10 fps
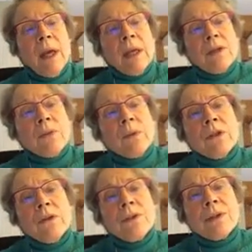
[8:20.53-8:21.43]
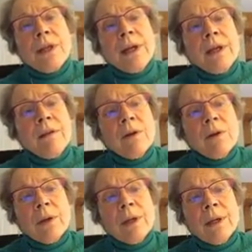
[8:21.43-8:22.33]
is when you study the
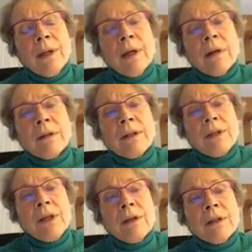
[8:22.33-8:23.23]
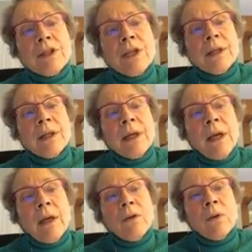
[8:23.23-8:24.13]
Greene, Caracelli,
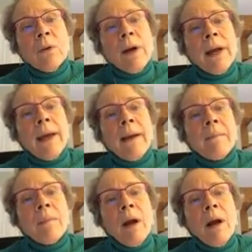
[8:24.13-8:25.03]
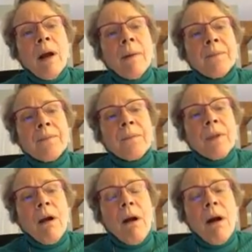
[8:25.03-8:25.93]
and Graham
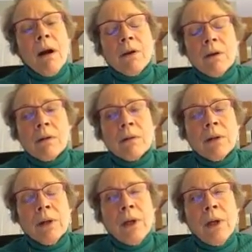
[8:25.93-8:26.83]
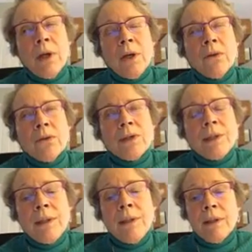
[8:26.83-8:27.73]
article, you'll
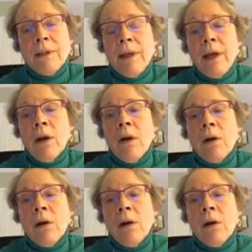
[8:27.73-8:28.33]
see that they